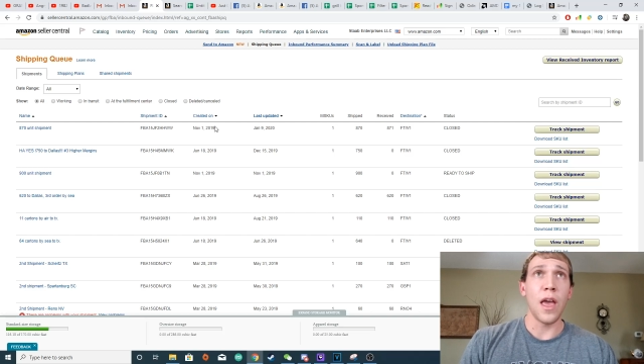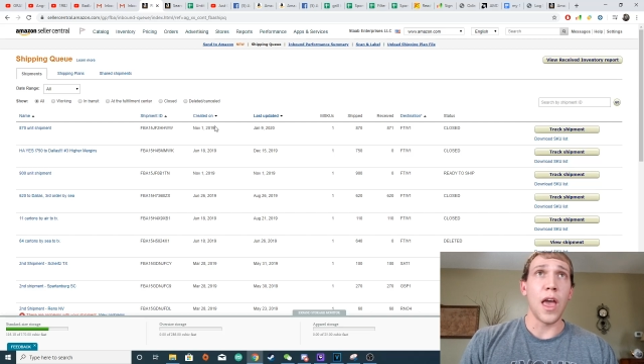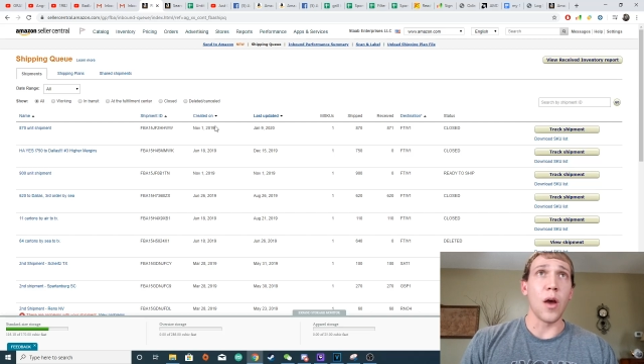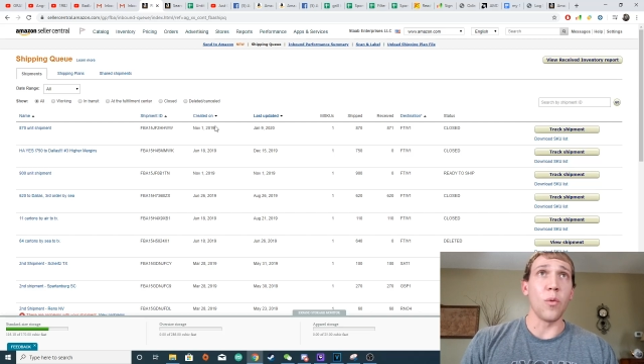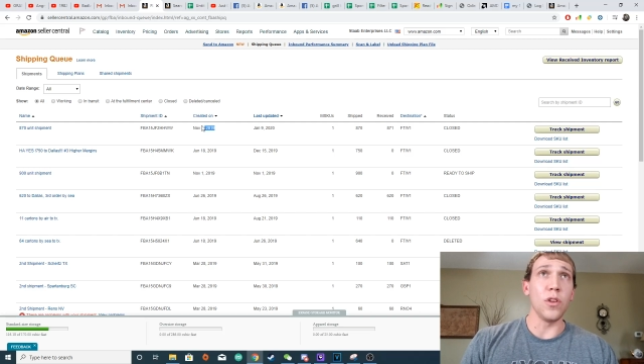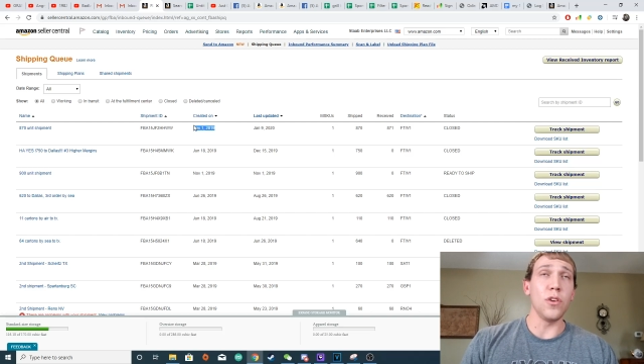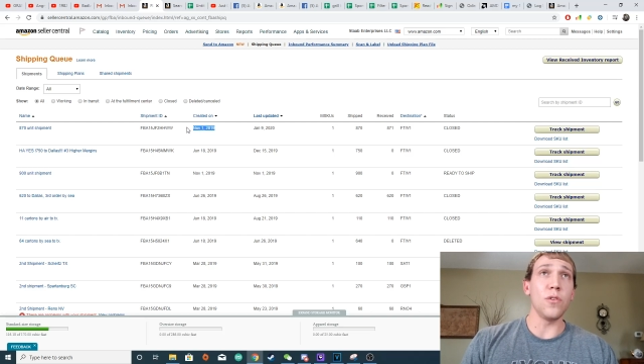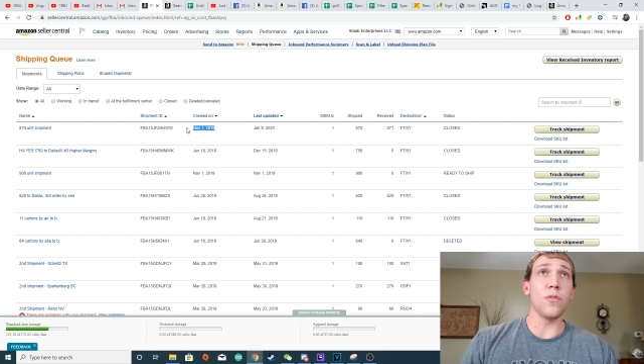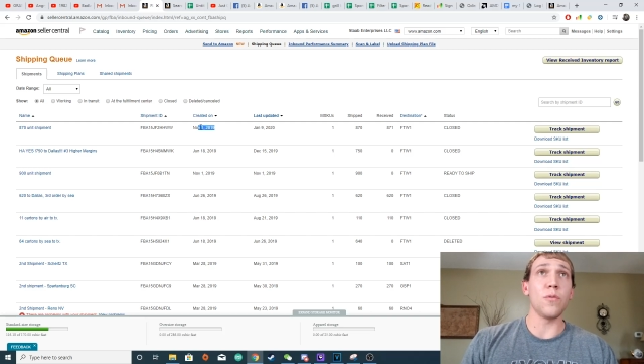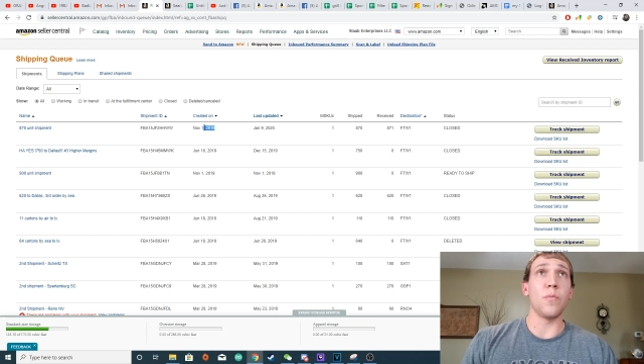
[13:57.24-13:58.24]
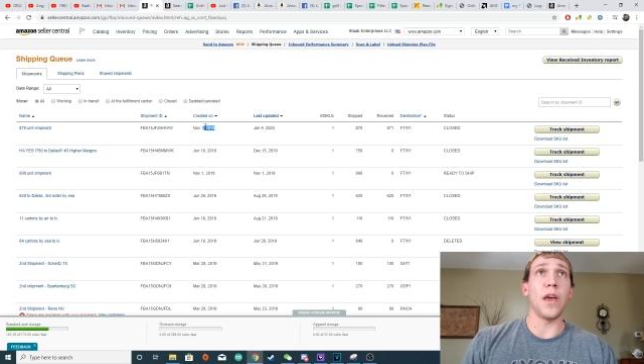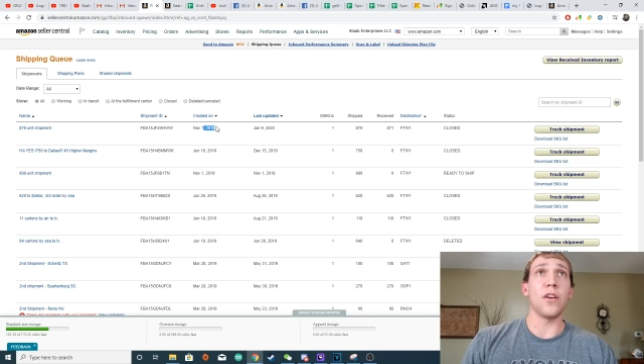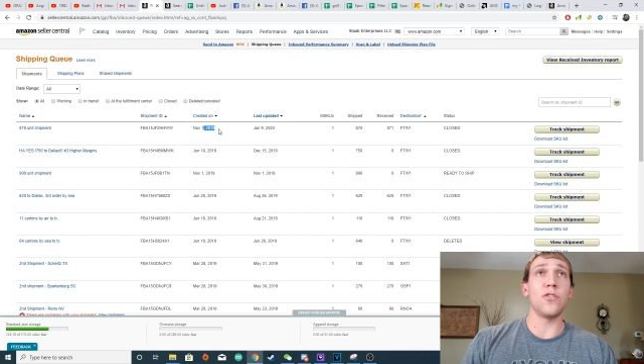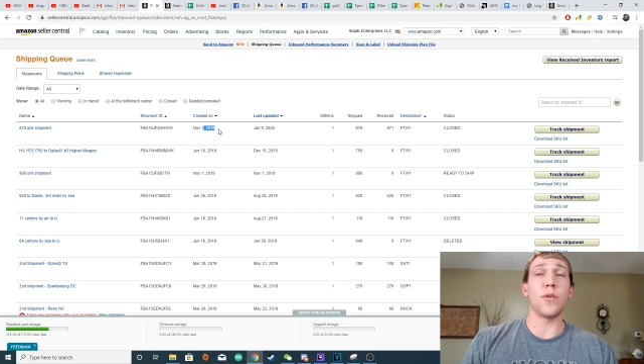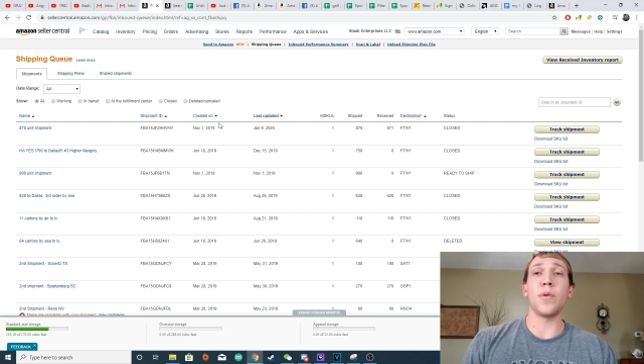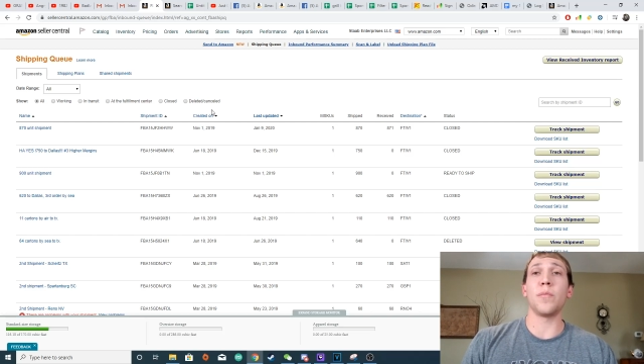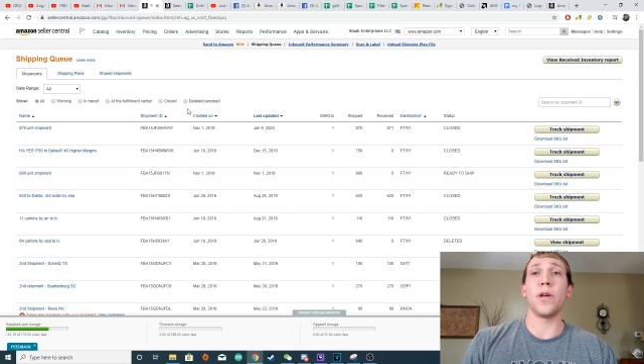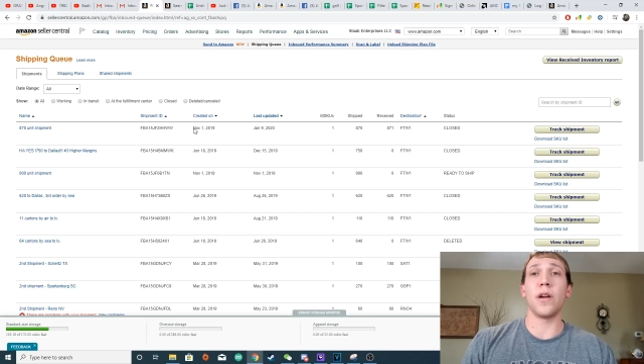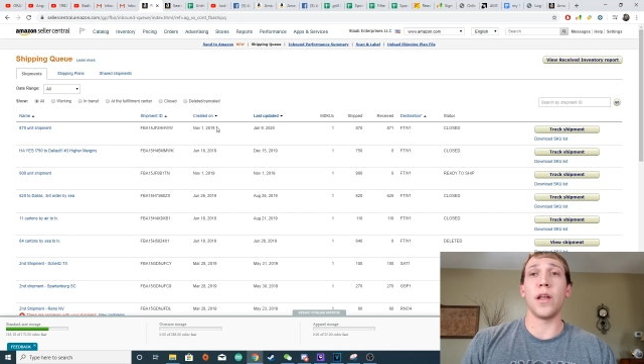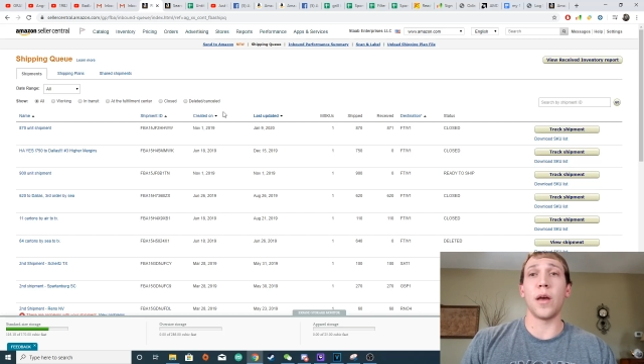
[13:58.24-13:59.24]
And when you make a shipping
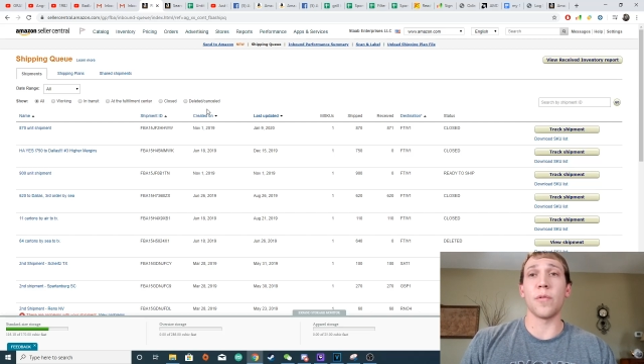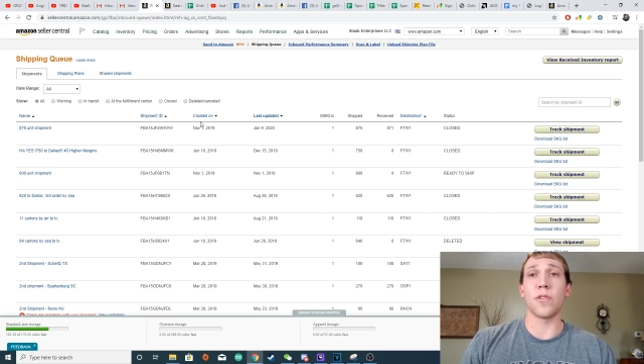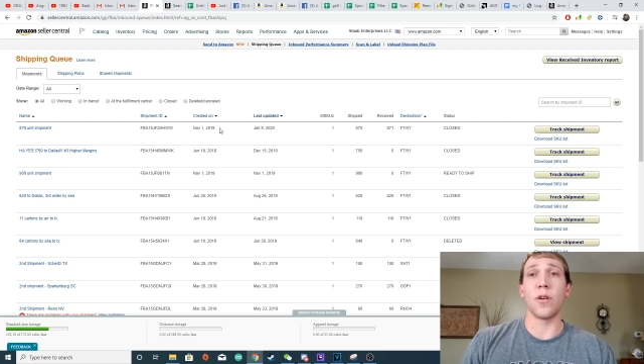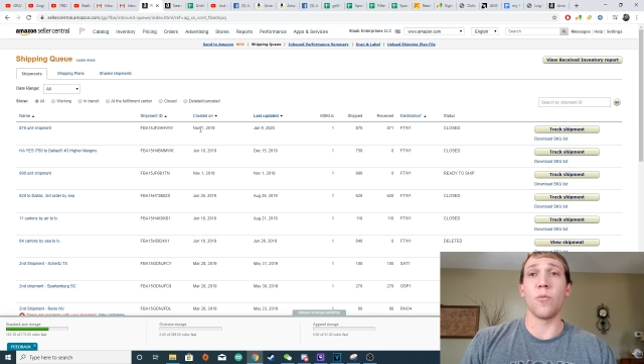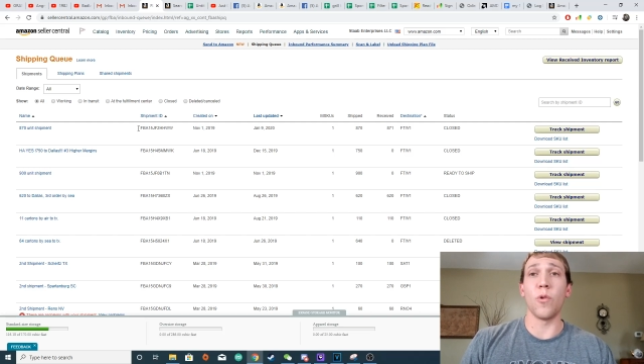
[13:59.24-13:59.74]
plan on Amazon,